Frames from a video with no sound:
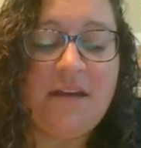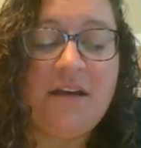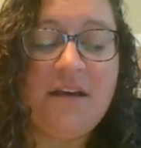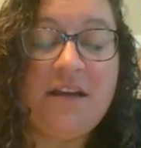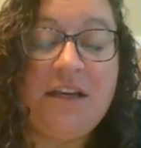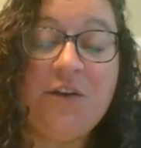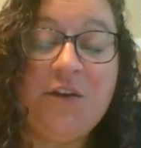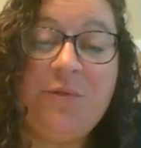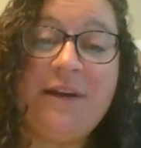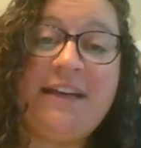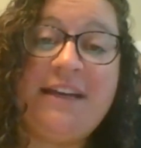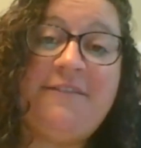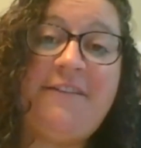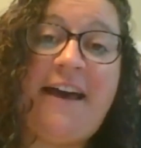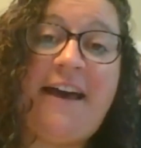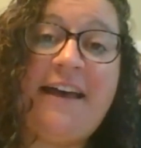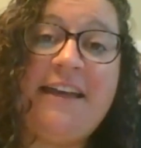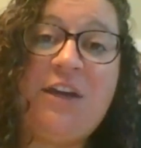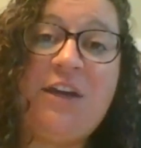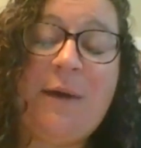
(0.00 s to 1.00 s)
You
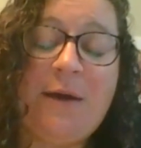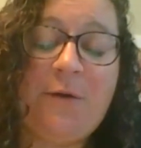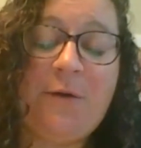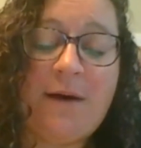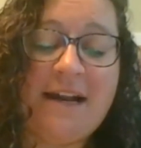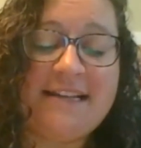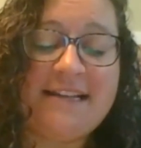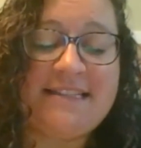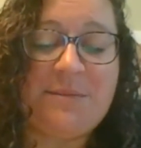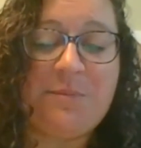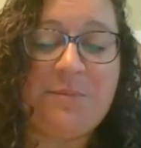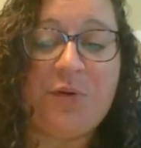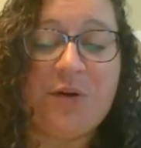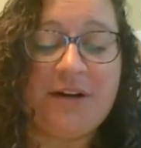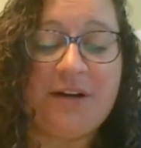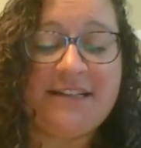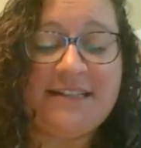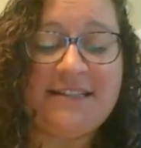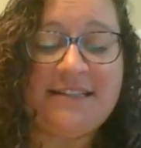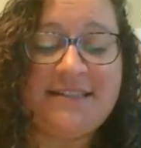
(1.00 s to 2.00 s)
reevaluate what is
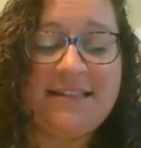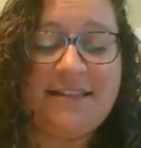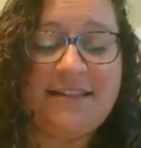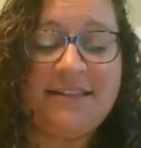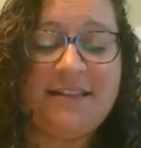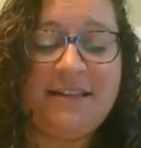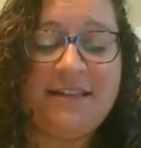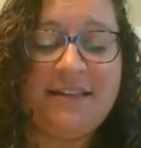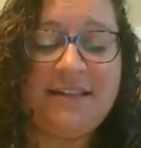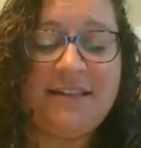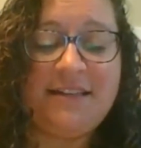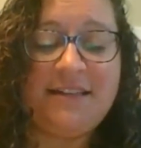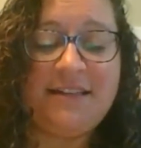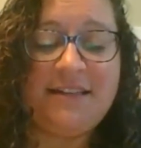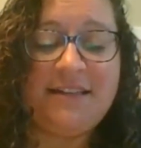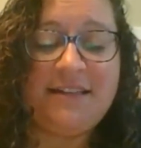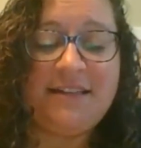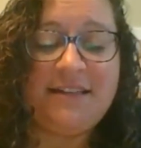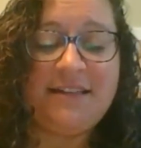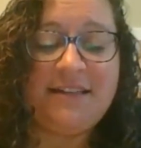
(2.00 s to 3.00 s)
important, you
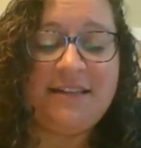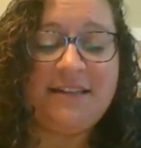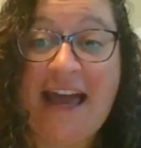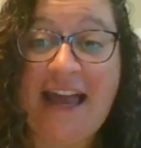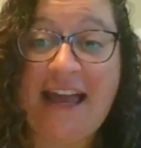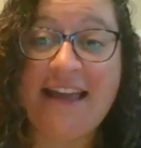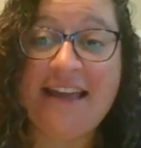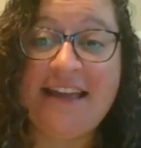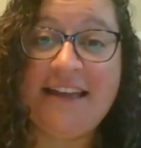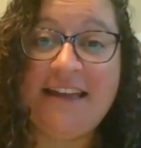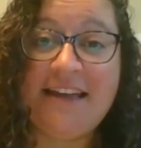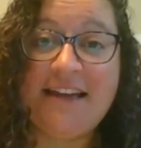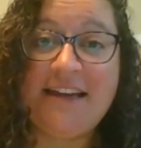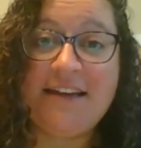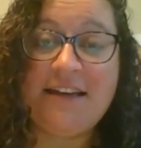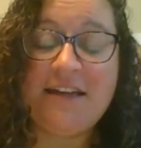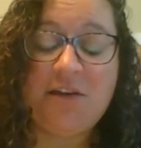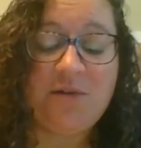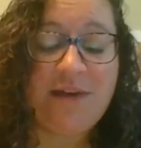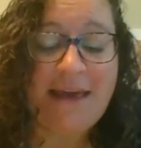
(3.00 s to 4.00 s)
pray,
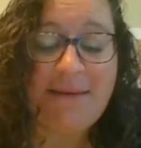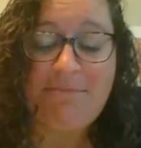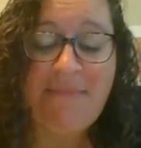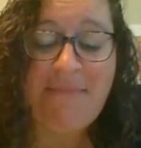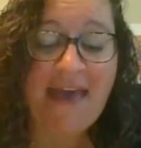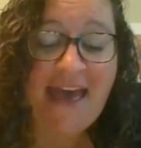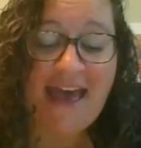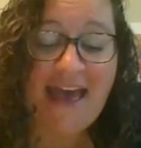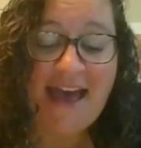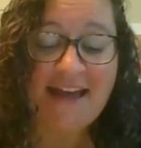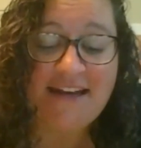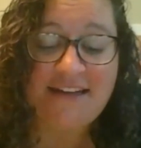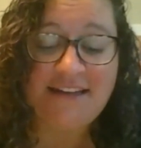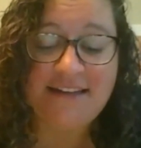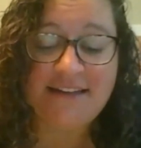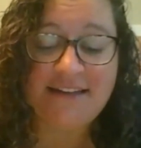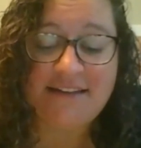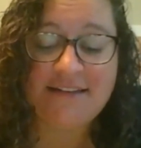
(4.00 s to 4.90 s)
you get mad,